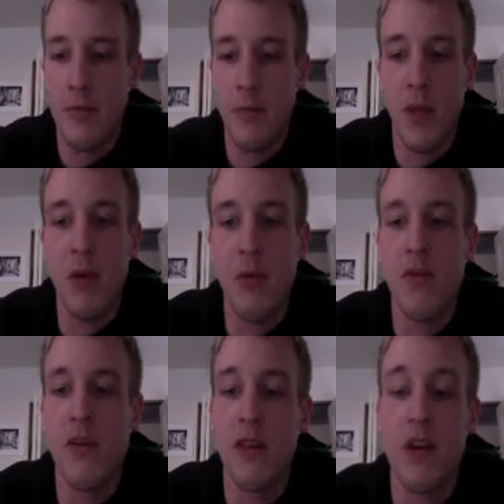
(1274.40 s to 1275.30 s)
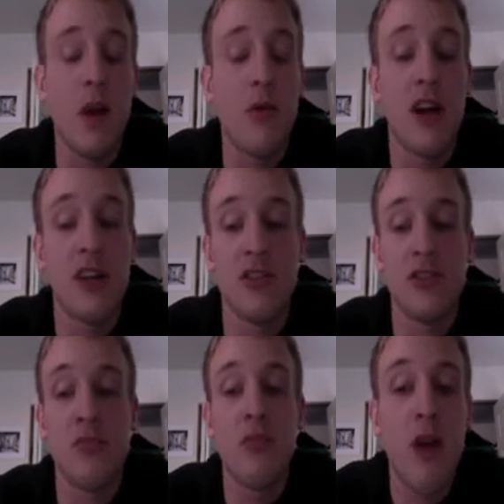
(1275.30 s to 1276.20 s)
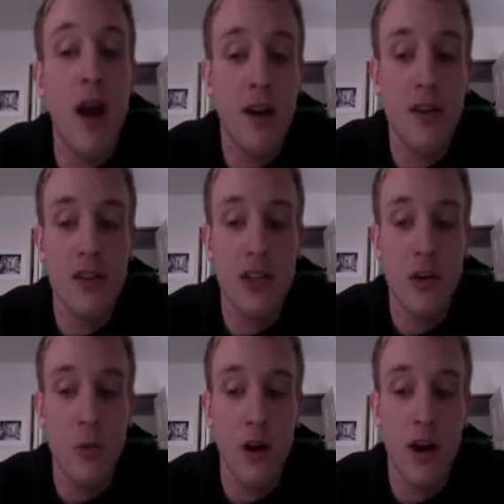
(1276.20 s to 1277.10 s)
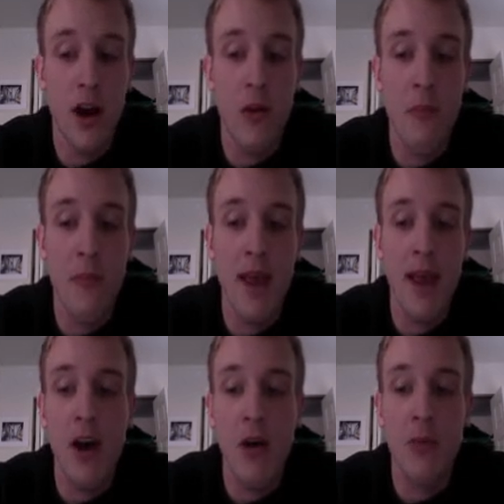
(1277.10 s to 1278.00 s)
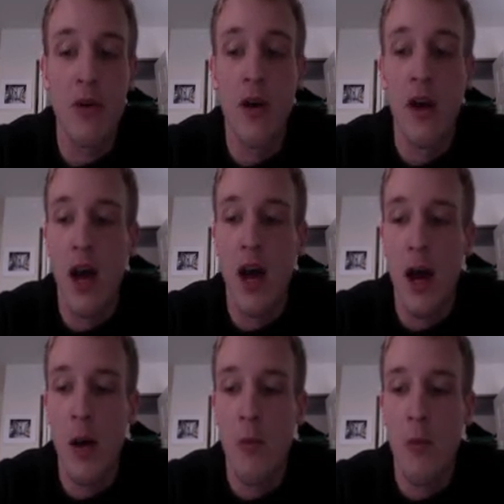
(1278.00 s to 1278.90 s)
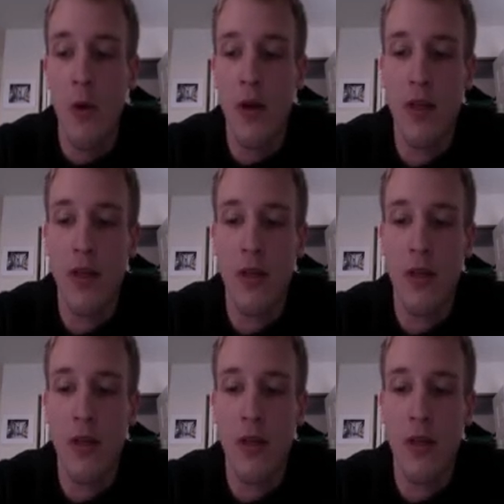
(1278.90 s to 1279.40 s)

maybe moving the carbohydrates prior to your workout may help with